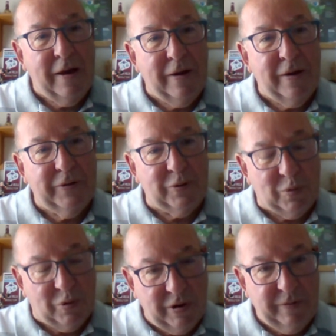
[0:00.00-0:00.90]
Uh, there
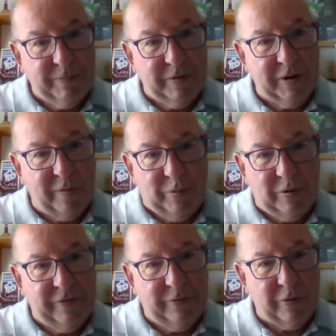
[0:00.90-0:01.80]
were a couple
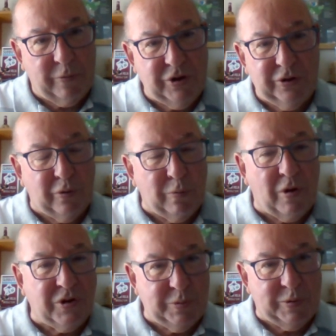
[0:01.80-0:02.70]
of original
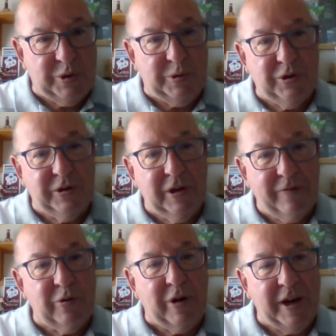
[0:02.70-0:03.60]
ones which you should
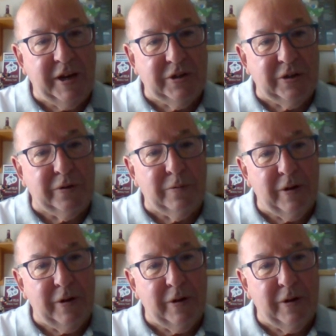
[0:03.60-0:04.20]
give credit to.